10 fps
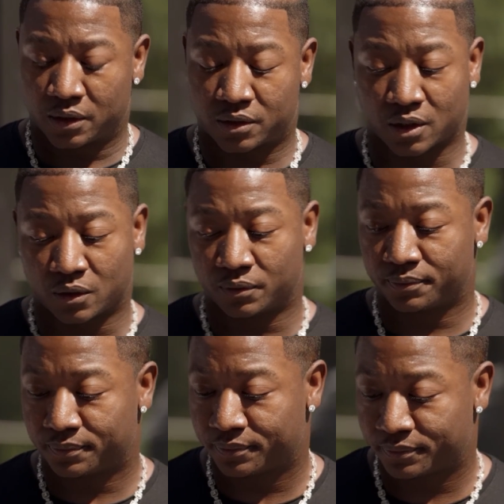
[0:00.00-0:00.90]
So,
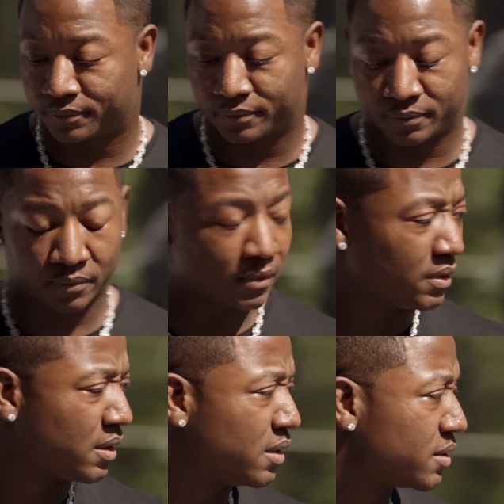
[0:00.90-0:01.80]

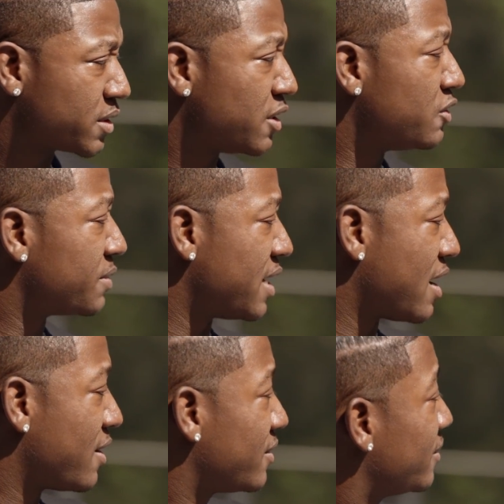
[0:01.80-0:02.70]
excuse me, y'all.